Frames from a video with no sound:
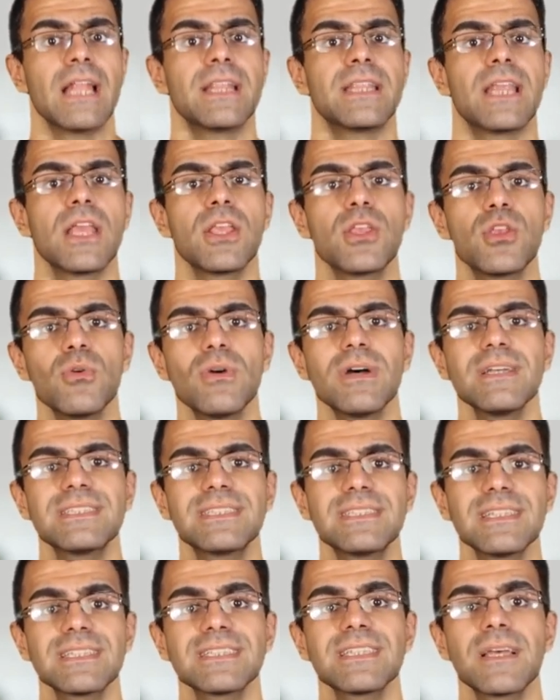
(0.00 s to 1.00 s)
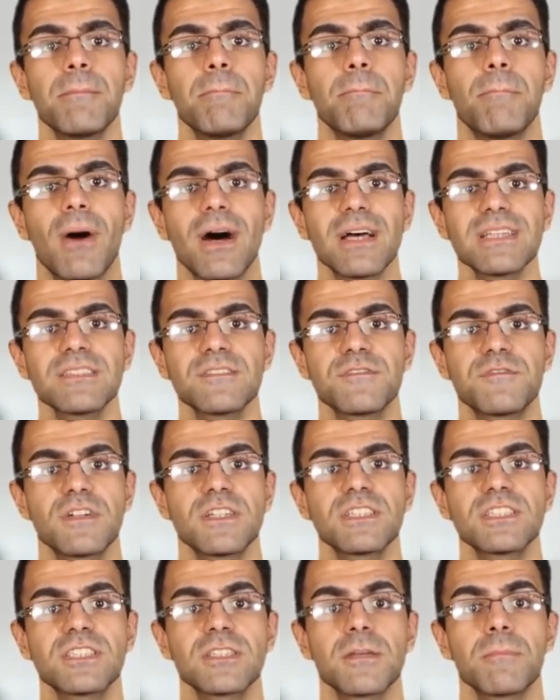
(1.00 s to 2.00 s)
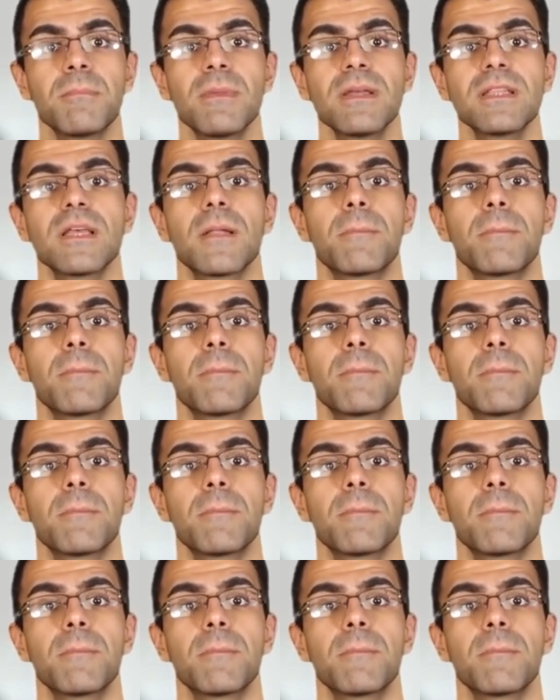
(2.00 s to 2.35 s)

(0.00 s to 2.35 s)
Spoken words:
The US citizen must first submit